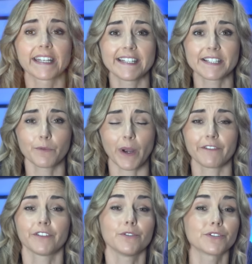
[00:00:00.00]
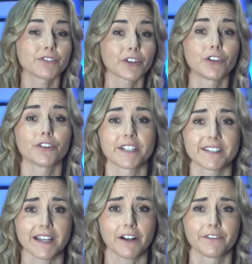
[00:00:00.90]
and easy way for you to secure
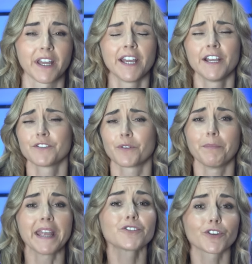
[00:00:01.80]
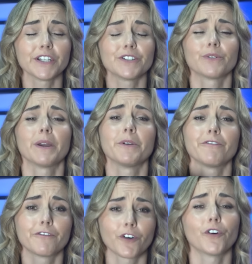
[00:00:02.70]
yourself. So make sure you do it
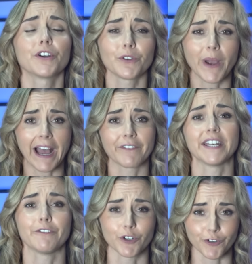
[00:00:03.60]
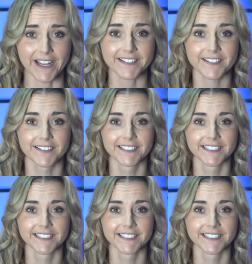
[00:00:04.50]
before you have any regrets.